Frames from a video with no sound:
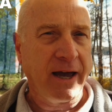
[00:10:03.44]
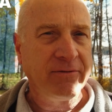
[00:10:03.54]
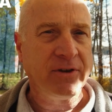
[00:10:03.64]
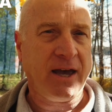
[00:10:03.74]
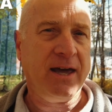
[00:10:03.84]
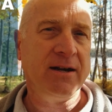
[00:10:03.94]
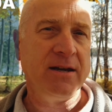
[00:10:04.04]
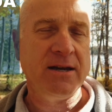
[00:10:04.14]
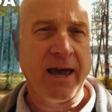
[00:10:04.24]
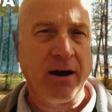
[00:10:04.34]
NAV Canada
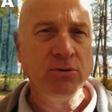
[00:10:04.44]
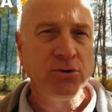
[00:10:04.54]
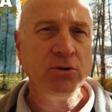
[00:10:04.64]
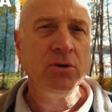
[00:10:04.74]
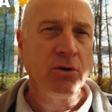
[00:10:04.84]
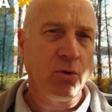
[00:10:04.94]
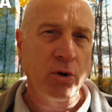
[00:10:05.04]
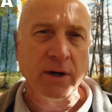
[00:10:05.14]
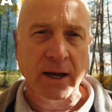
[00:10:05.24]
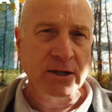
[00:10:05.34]
now do the
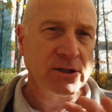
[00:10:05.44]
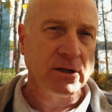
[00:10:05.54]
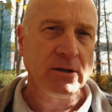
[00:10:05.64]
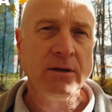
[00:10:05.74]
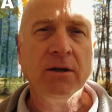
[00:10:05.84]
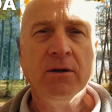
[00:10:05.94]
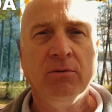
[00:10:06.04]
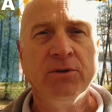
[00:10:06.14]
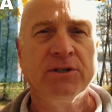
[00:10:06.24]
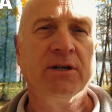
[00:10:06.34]
coordination
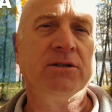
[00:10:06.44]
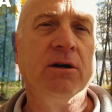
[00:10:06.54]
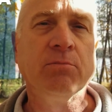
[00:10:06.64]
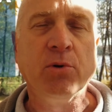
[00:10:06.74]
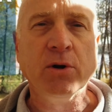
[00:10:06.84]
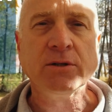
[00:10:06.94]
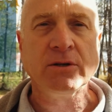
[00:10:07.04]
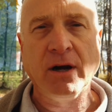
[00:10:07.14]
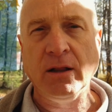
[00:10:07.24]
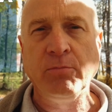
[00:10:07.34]
with such airports
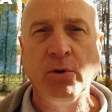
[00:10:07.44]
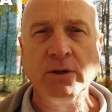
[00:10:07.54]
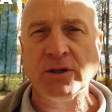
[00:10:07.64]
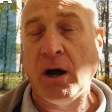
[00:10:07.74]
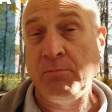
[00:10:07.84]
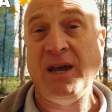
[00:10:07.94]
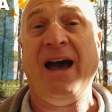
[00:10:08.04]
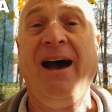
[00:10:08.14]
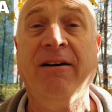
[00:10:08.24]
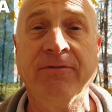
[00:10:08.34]
or heliports on
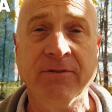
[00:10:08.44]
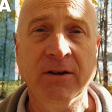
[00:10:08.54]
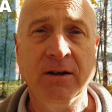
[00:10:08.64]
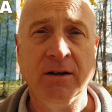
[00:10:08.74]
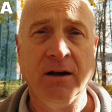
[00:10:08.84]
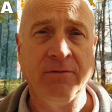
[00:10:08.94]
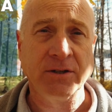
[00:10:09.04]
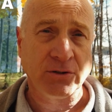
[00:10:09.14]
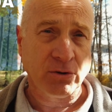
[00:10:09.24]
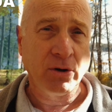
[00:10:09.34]
behalf of
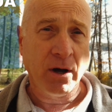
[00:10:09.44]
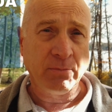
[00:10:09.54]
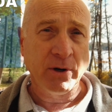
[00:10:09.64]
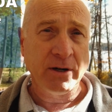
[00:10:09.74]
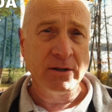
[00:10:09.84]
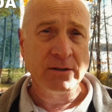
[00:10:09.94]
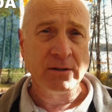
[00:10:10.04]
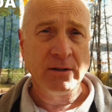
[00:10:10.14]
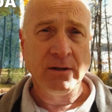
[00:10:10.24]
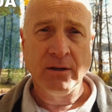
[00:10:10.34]
us drone
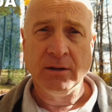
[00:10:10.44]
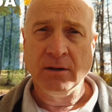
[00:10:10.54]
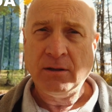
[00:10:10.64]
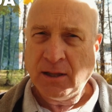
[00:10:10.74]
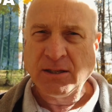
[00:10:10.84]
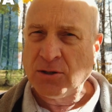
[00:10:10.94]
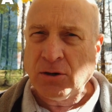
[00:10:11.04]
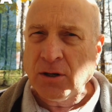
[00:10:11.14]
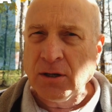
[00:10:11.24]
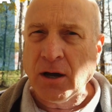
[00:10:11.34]
operators? That's
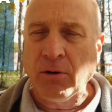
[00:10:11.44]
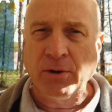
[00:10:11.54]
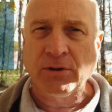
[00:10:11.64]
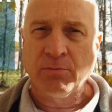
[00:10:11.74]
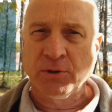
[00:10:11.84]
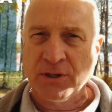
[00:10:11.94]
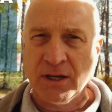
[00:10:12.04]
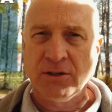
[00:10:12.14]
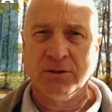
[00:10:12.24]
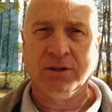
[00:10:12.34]
certainly not what their
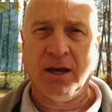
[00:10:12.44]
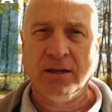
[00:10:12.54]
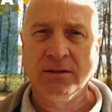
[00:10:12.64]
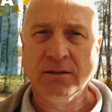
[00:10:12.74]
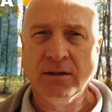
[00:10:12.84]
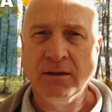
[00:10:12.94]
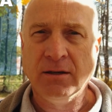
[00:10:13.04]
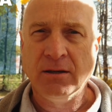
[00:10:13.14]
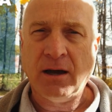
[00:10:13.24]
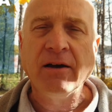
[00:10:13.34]
procedure says.
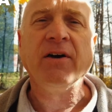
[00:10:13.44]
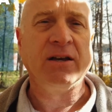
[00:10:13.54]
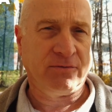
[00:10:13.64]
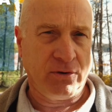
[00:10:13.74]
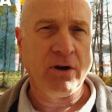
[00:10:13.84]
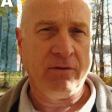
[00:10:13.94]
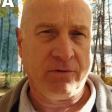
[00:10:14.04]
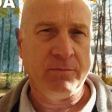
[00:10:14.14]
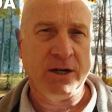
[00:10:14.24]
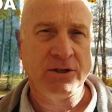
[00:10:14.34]
I've asked for
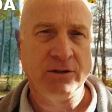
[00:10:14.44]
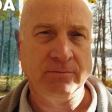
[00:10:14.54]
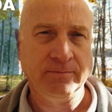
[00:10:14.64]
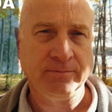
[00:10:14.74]
confirmation.